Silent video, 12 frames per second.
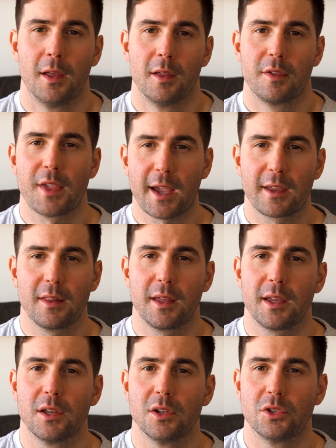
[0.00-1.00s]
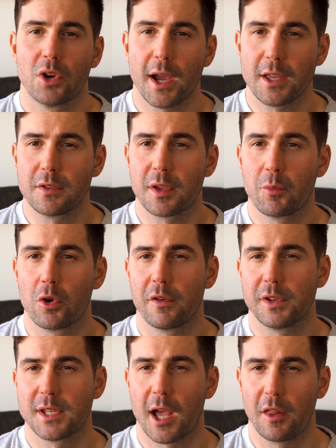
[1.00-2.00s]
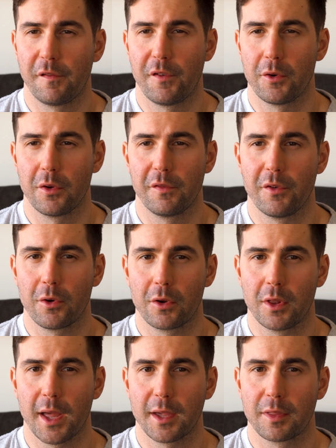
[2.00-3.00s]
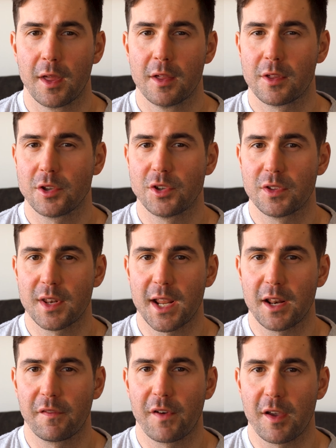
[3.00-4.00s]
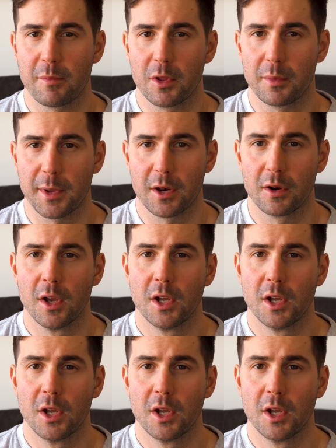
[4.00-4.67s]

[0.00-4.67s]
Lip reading: Secondly, try using more of a telephoto focal length, such as an 85mm,